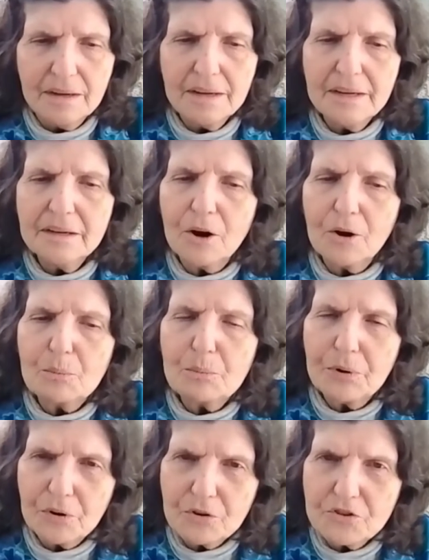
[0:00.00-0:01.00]
in our
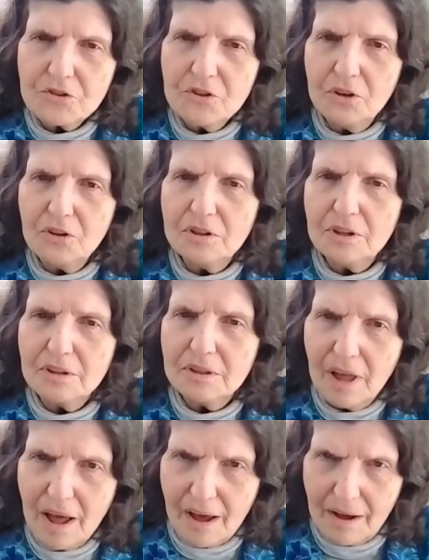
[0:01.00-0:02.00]
personal
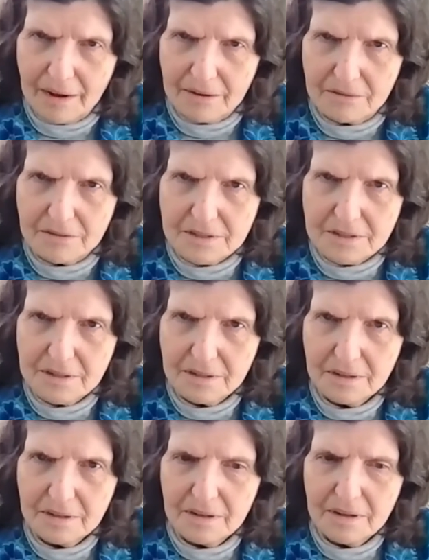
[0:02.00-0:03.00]
lives
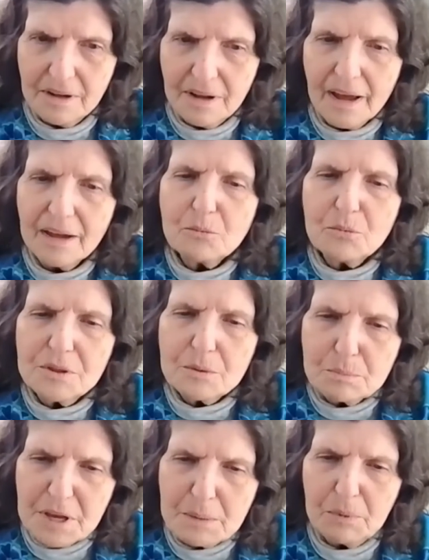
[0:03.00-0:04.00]
and with the
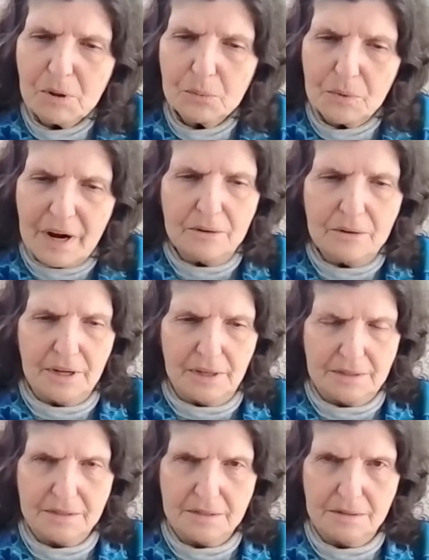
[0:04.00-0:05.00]
people around
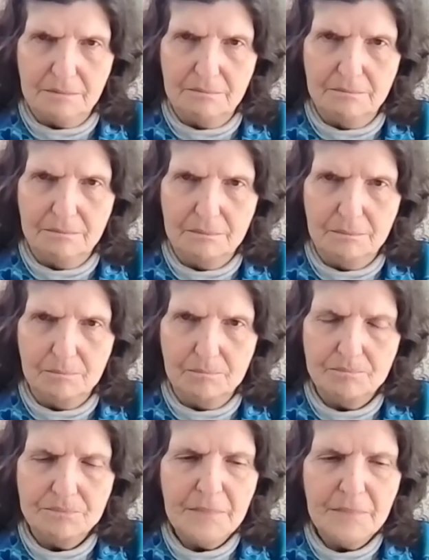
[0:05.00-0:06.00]
us.
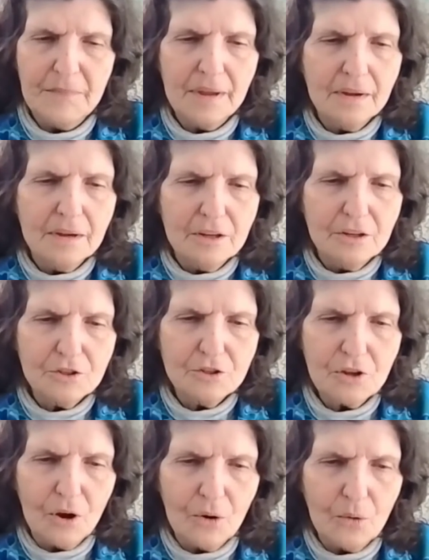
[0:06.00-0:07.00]

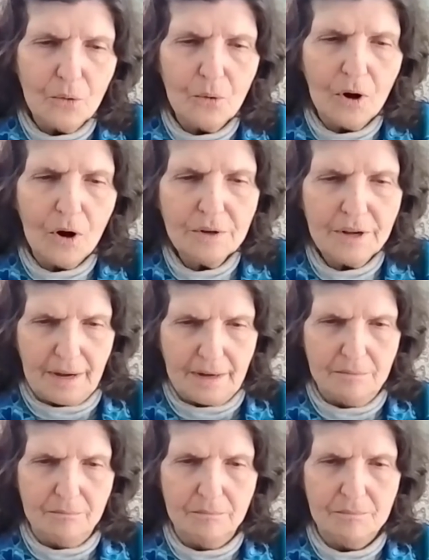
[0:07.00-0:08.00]
So, okay,
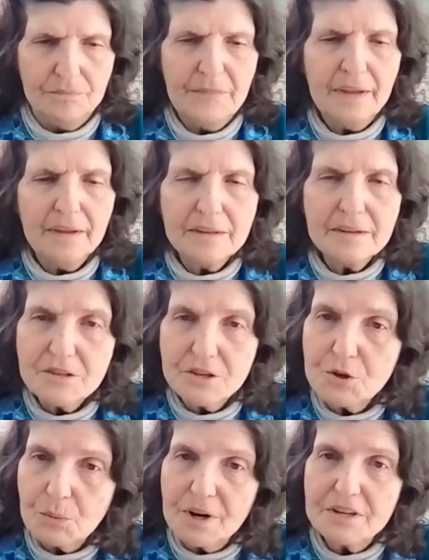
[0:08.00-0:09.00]
the
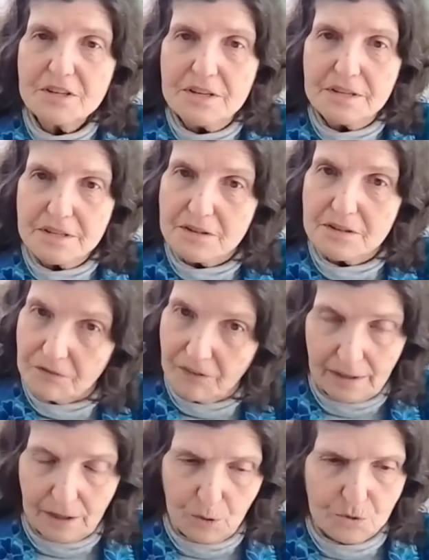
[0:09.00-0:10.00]
situation is as
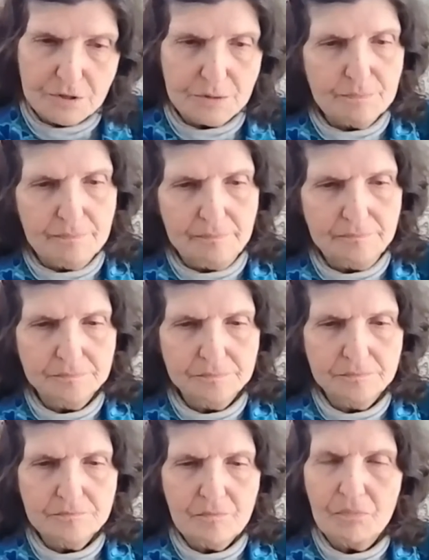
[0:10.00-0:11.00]
follows.
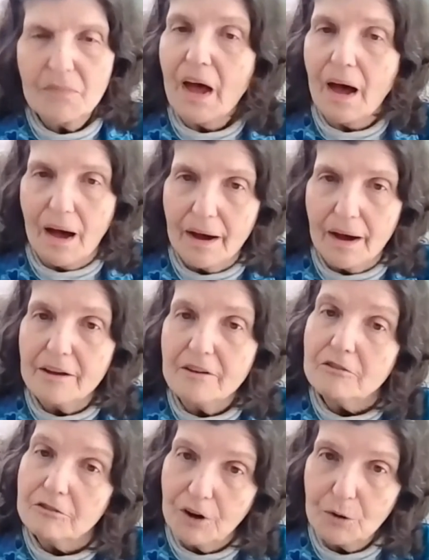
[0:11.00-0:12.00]
I
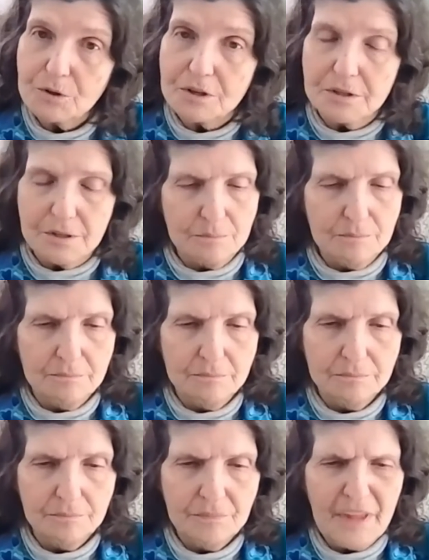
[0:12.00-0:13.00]
voted.
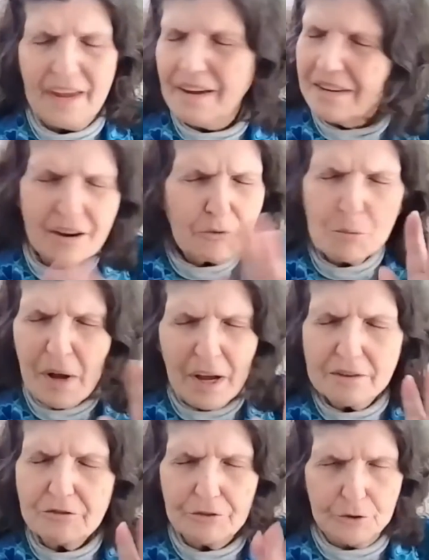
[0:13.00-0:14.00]
Never
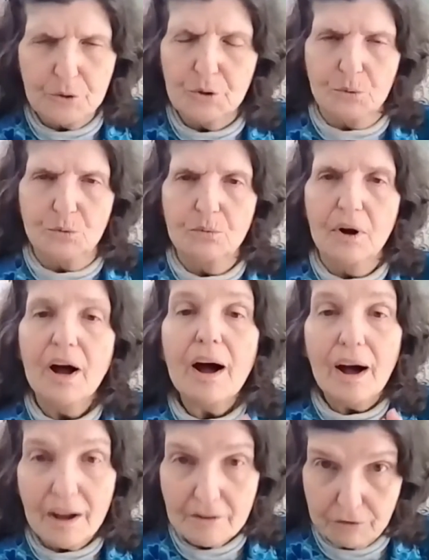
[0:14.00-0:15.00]
mind for who,
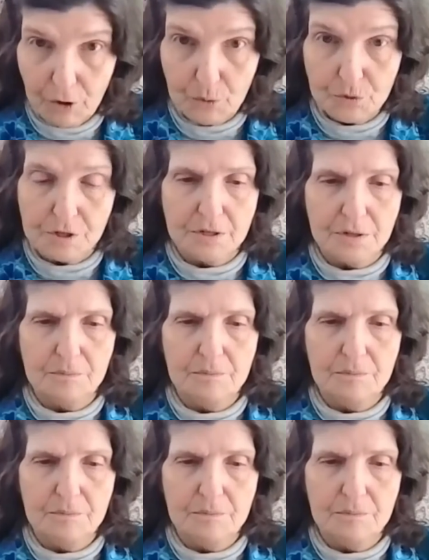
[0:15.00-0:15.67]
I voted.